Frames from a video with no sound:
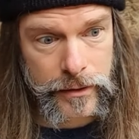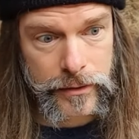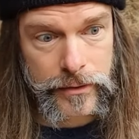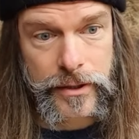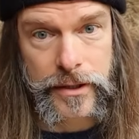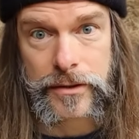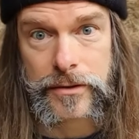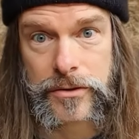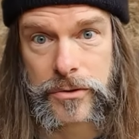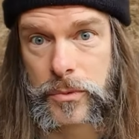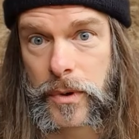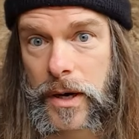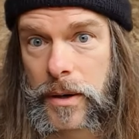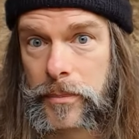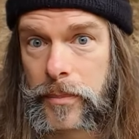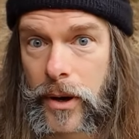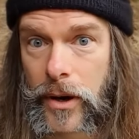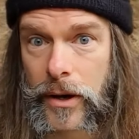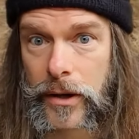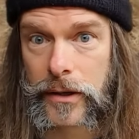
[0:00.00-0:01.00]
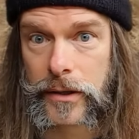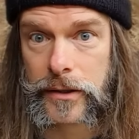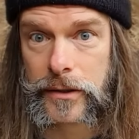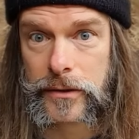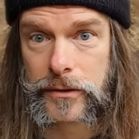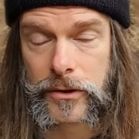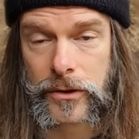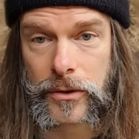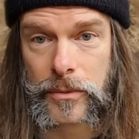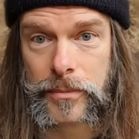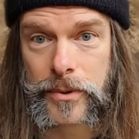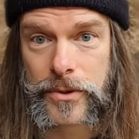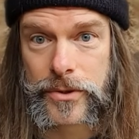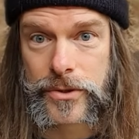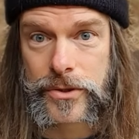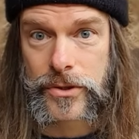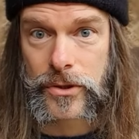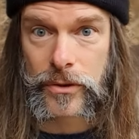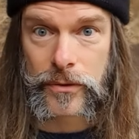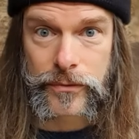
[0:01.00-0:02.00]
Things whereby, a
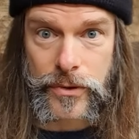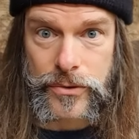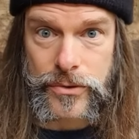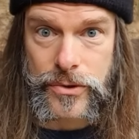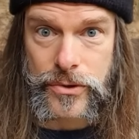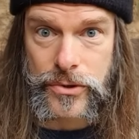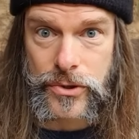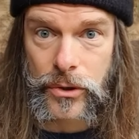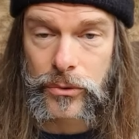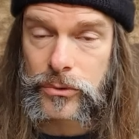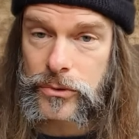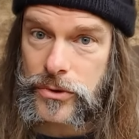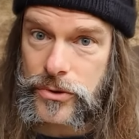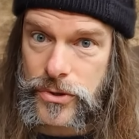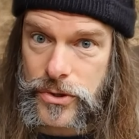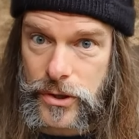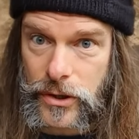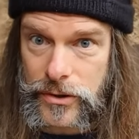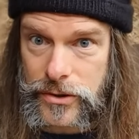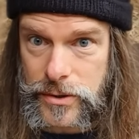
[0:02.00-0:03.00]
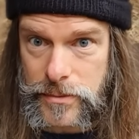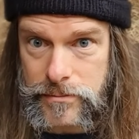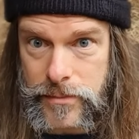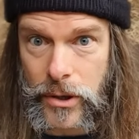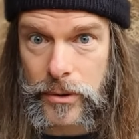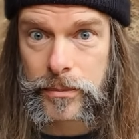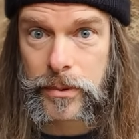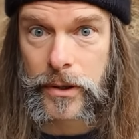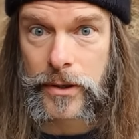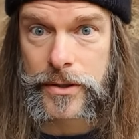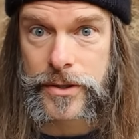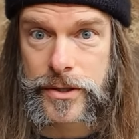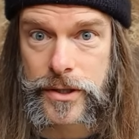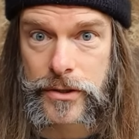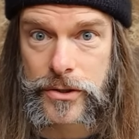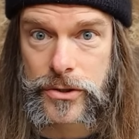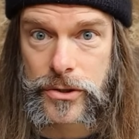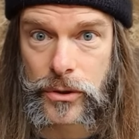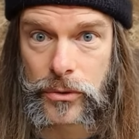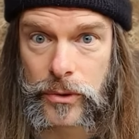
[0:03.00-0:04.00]
person's got a frozen shoulder and you start to mobilize that
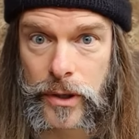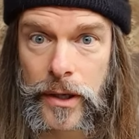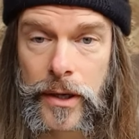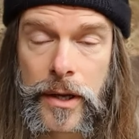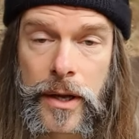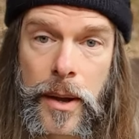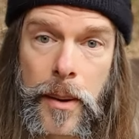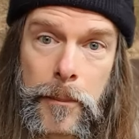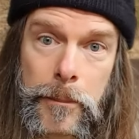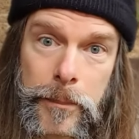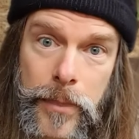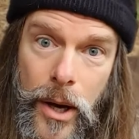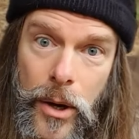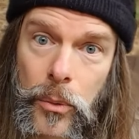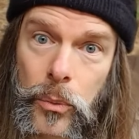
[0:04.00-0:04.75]
shoulder, but